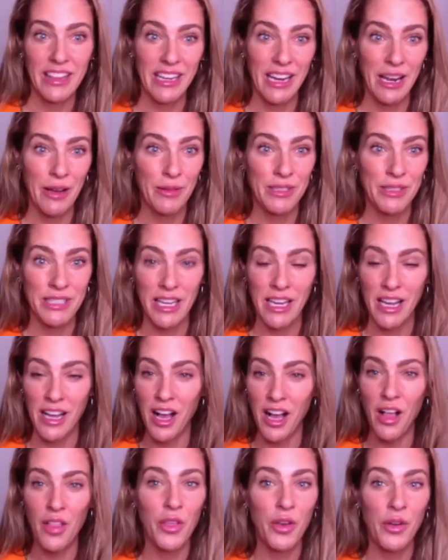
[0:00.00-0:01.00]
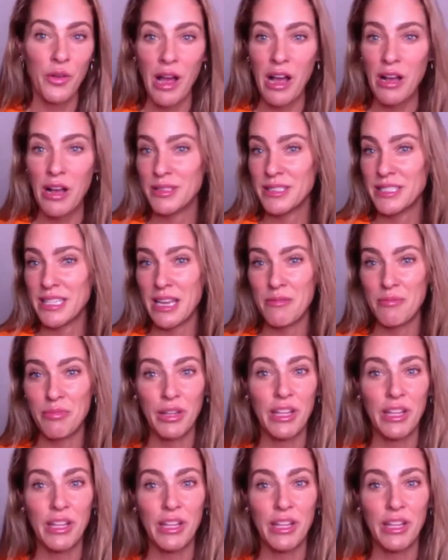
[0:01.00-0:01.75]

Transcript: And I was like on the ground saying,